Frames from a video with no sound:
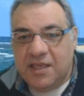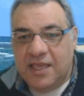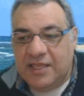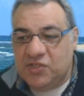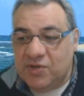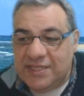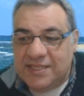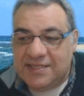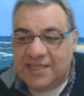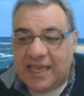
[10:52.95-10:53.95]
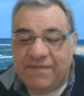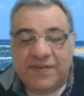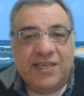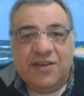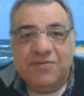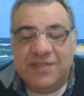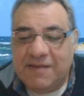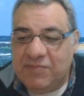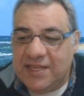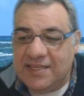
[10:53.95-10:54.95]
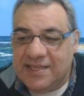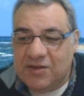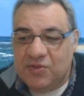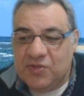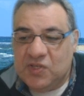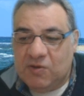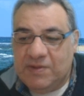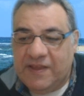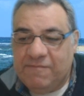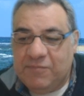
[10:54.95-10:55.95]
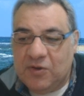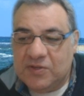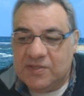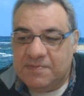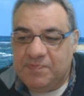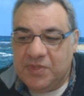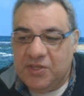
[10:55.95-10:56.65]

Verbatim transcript: enjoyed this game video, then please click on the top left box